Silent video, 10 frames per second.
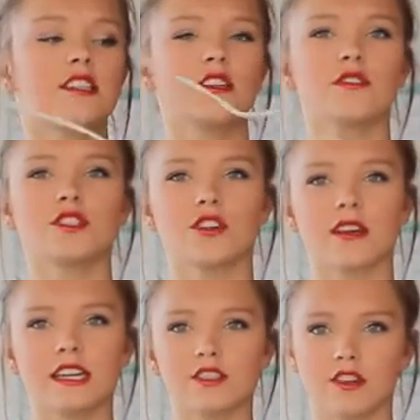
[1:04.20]
to use your
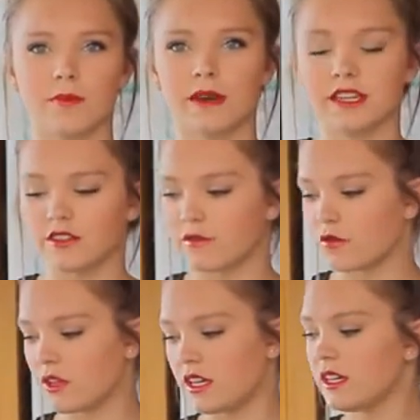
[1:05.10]
electric beater
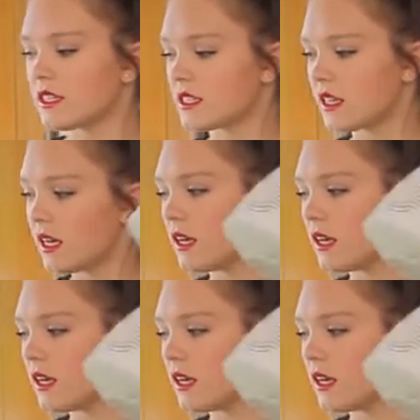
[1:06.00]
for this,